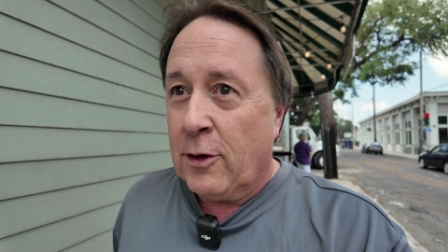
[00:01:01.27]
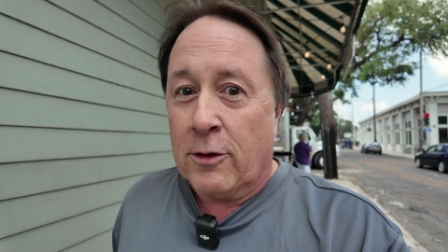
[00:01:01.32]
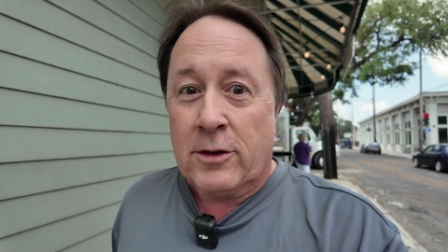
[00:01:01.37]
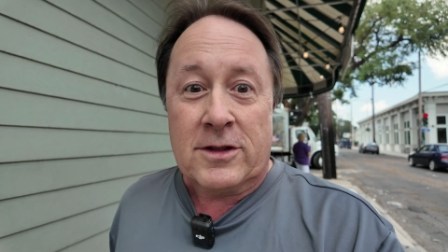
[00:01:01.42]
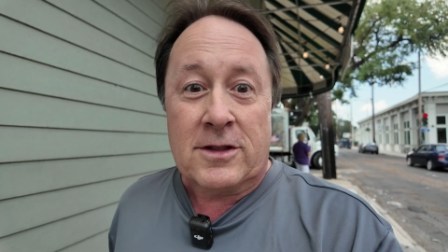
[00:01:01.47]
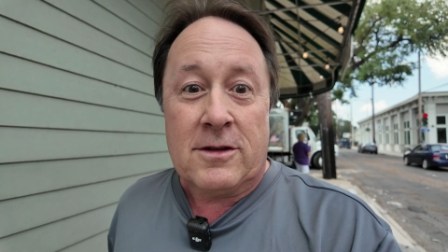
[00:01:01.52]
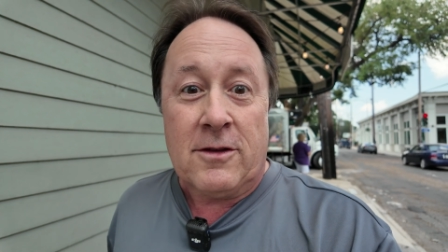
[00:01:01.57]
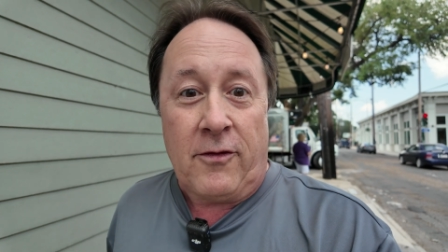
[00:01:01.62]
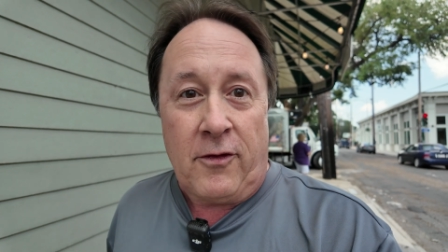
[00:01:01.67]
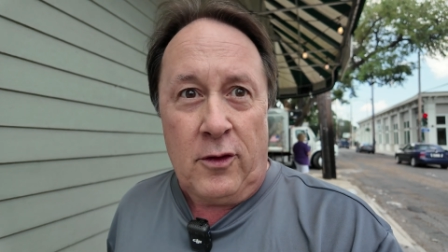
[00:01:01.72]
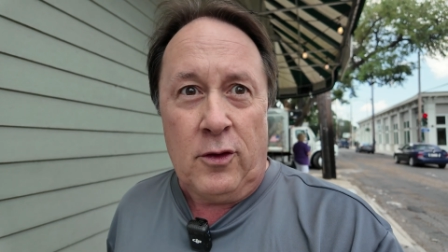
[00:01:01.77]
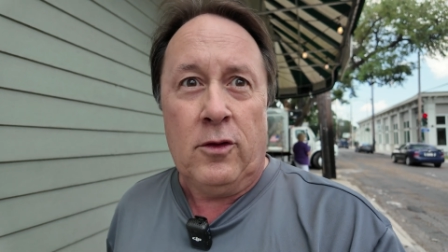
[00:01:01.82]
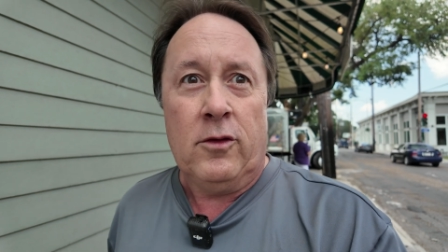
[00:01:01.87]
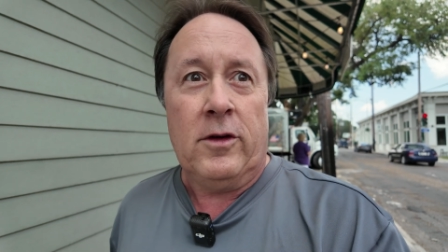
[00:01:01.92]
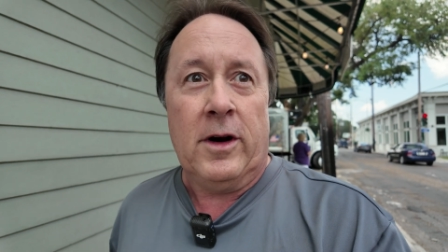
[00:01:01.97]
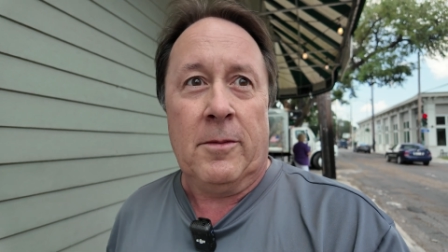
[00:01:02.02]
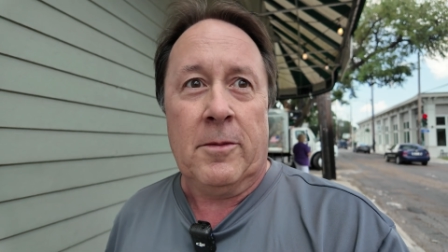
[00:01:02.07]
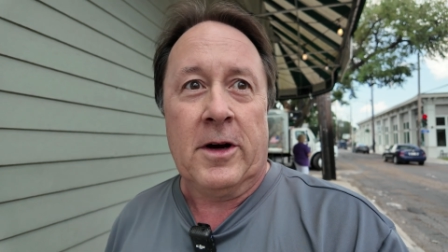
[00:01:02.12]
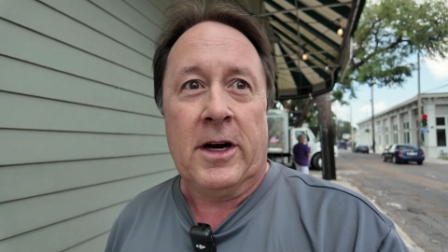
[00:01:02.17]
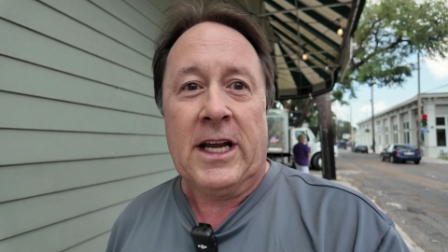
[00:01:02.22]
towards the
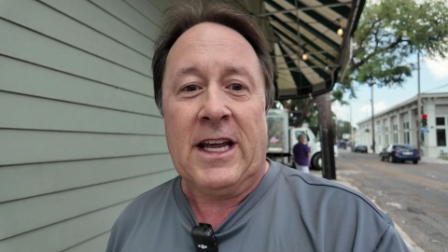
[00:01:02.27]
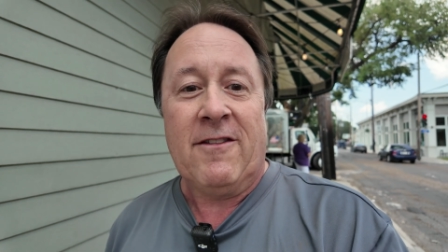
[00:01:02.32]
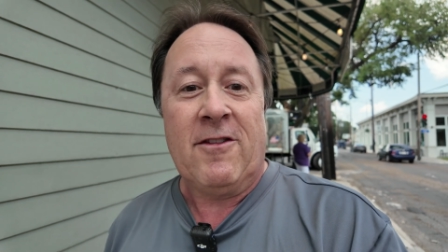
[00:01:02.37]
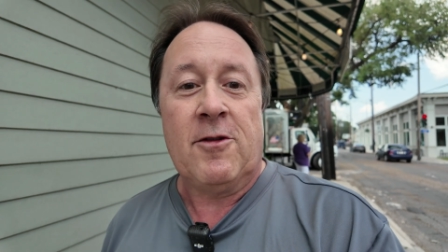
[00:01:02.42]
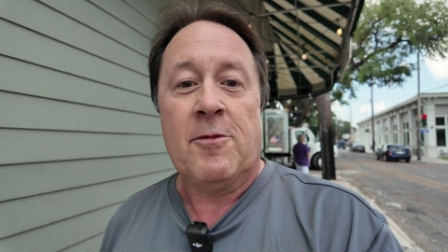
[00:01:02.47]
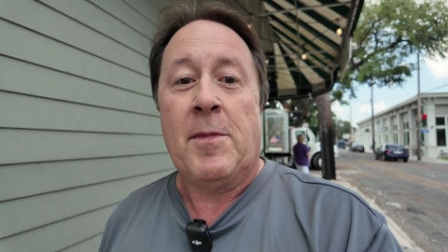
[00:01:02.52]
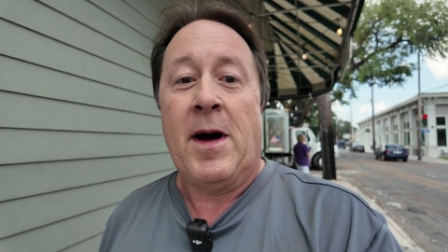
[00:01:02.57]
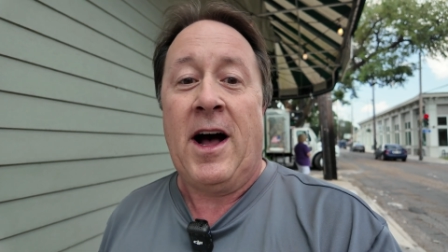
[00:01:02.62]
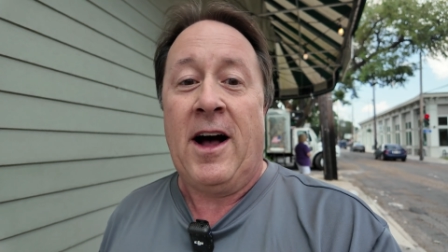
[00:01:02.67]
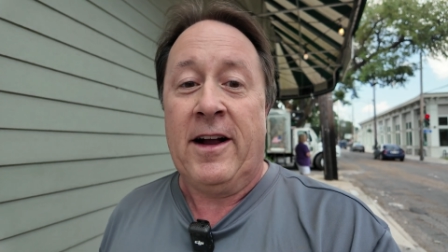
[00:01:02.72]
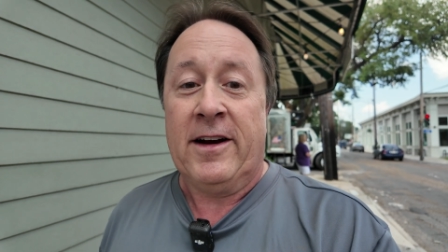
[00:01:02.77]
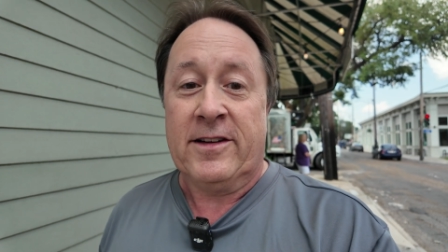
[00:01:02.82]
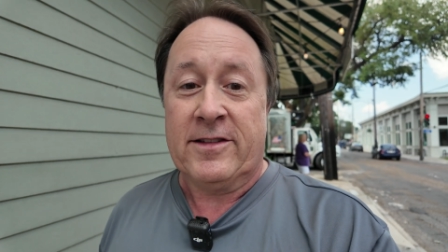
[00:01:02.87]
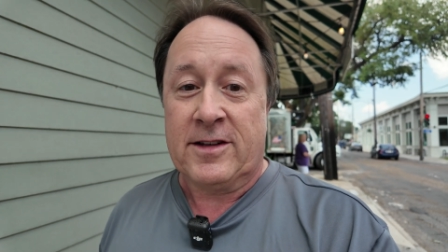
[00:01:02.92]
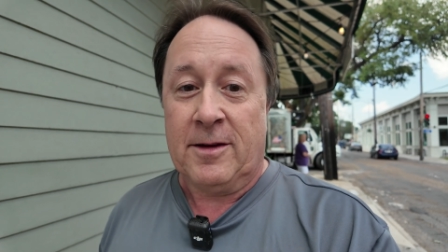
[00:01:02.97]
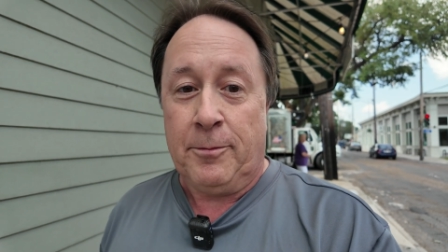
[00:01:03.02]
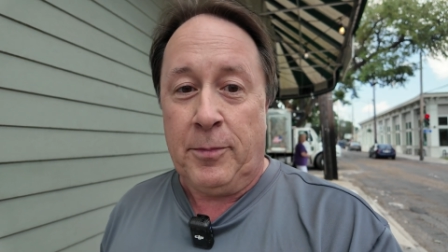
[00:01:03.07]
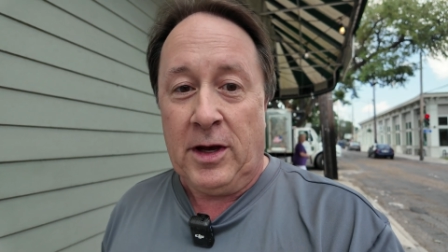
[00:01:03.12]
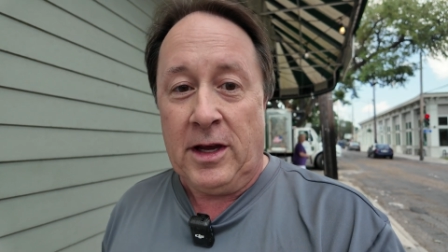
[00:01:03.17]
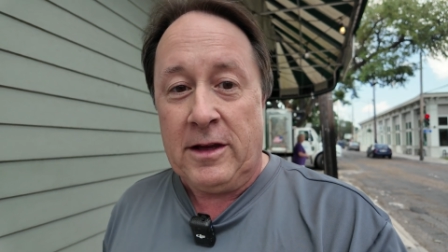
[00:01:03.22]
food. I'm gonna give you my
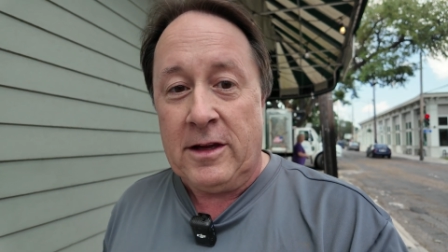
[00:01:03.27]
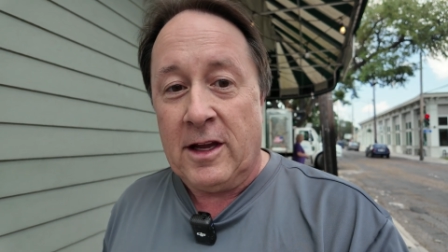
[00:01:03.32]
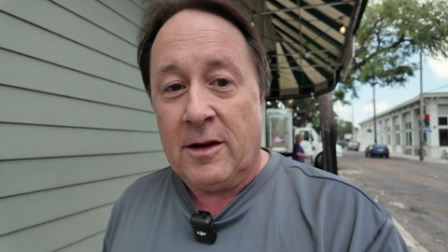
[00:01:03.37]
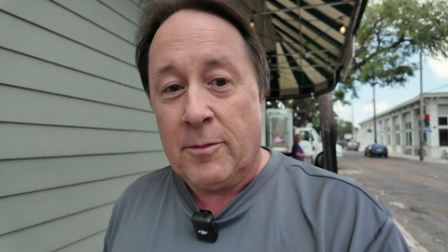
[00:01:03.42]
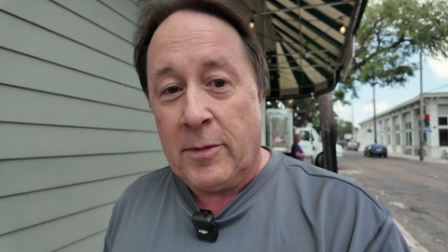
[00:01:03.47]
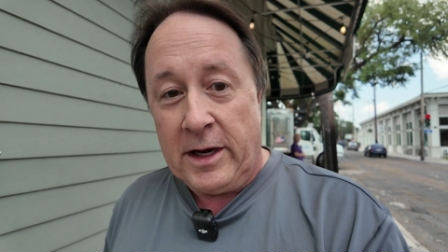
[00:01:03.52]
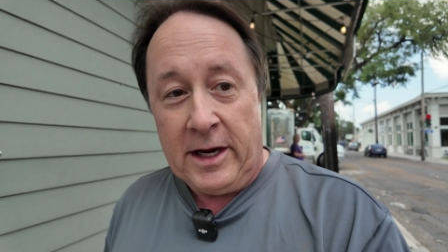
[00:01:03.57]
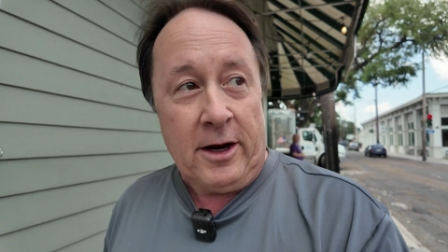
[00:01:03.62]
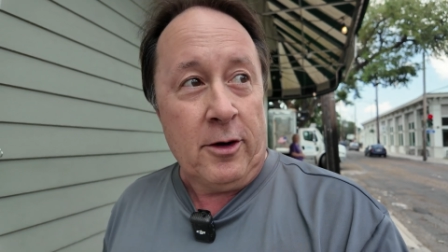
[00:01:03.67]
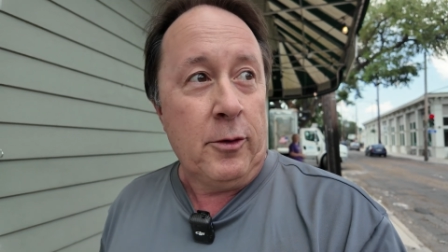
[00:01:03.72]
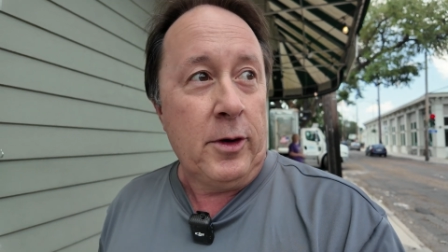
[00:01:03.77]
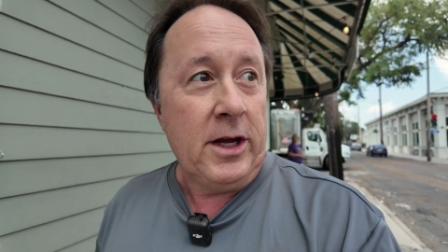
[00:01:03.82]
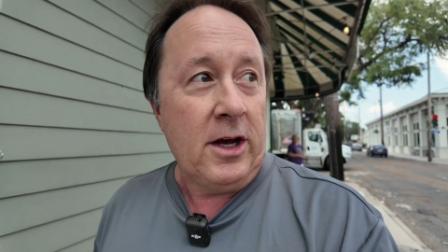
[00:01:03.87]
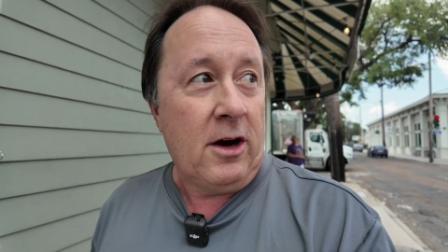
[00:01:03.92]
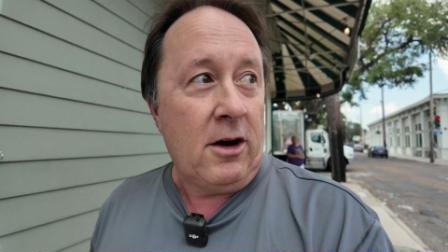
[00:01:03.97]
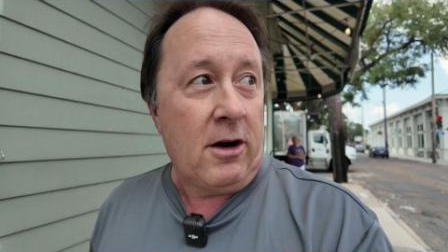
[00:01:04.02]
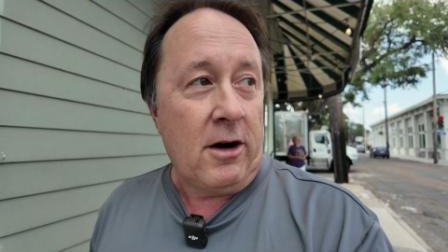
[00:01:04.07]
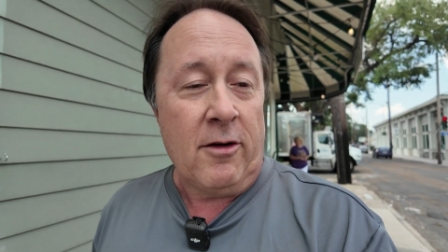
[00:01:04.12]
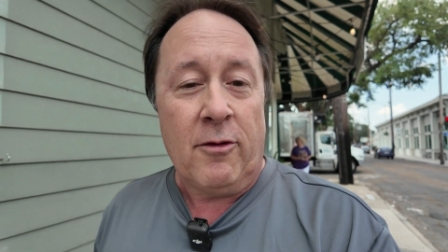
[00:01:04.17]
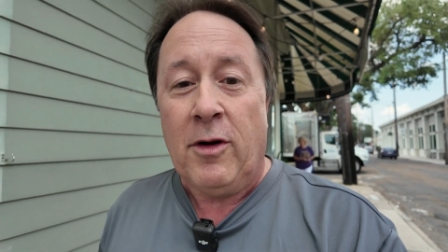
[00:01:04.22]
honest opinion, but here we
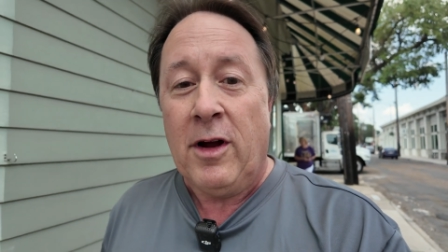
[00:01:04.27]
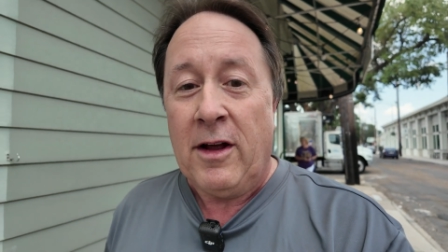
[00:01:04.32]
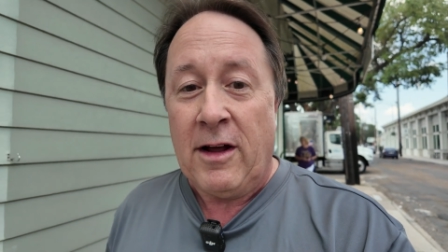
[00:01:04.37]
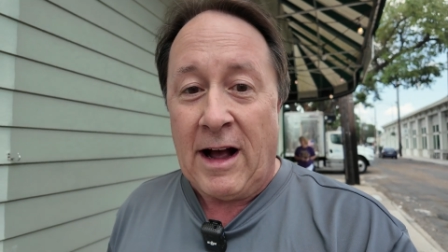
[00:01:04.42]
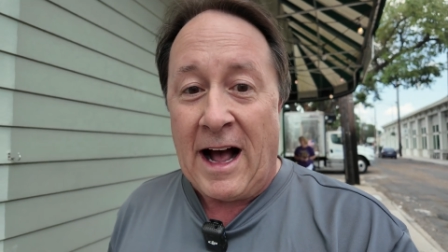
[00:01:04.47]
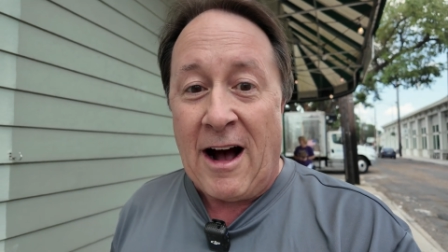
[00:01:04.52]
are.